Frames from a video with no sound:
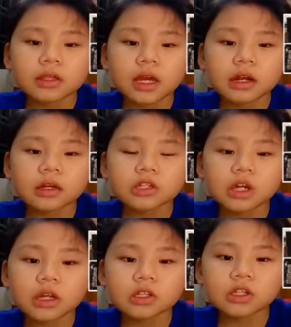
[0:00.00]
Another
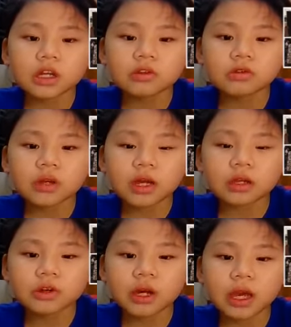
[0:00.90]
challenge that you
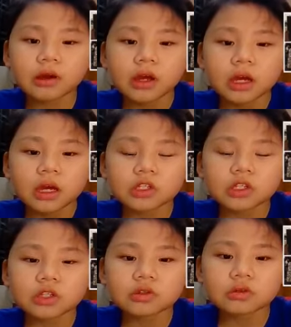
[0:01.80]
can try out
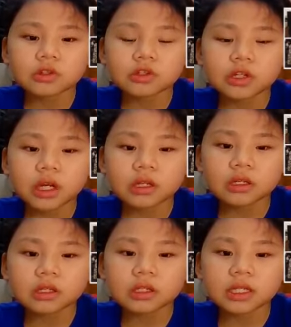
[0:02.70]
is to
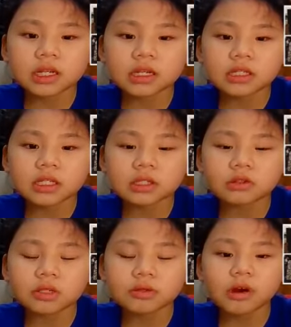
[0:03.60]
shatter the CDs
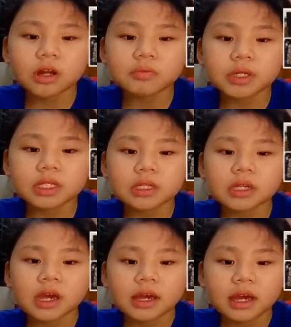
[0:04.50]
into smaller
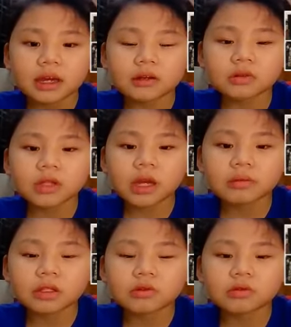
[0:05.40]
pieces and glue
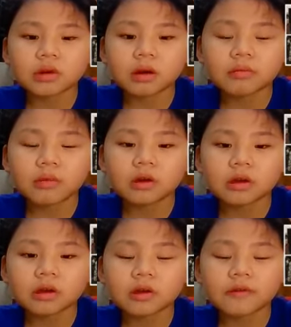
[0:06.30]
them into a
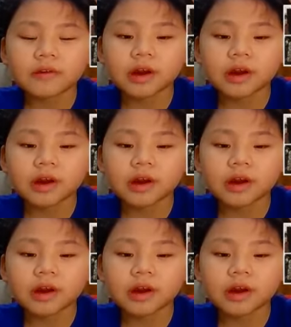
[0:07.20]
monocle